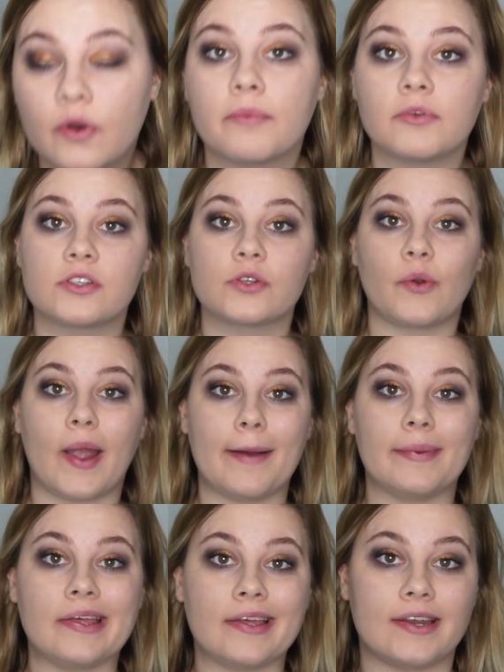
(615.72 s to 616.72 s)
I'm just
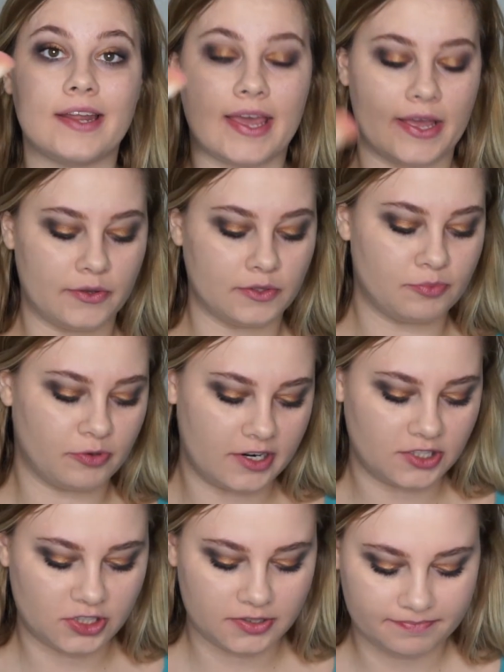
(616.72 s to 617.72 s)
grabbing an angled
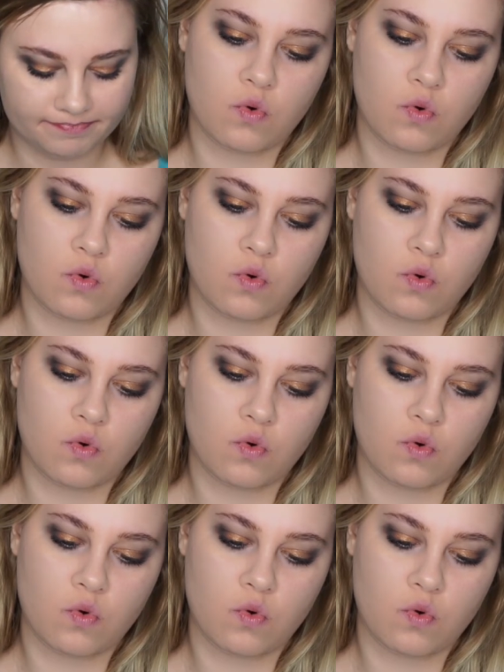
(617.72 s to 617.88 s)
brush.